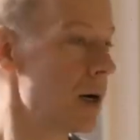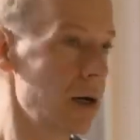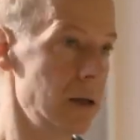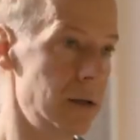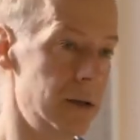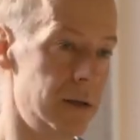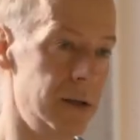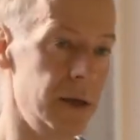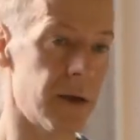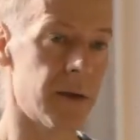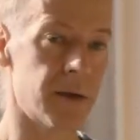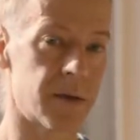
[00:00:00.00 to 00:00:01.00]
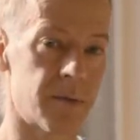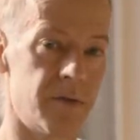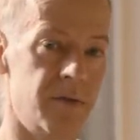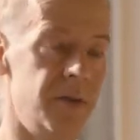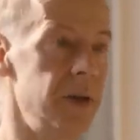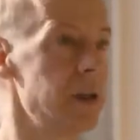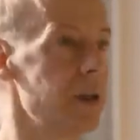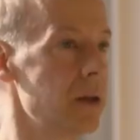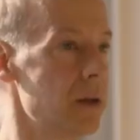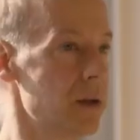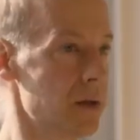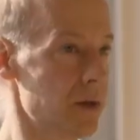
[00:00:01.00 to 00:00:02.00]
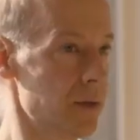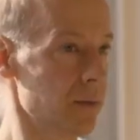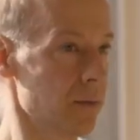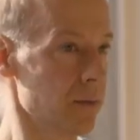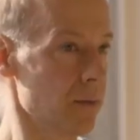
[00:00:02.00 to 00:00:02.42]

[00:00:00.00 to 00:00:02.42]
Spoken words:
idea, this feeling, this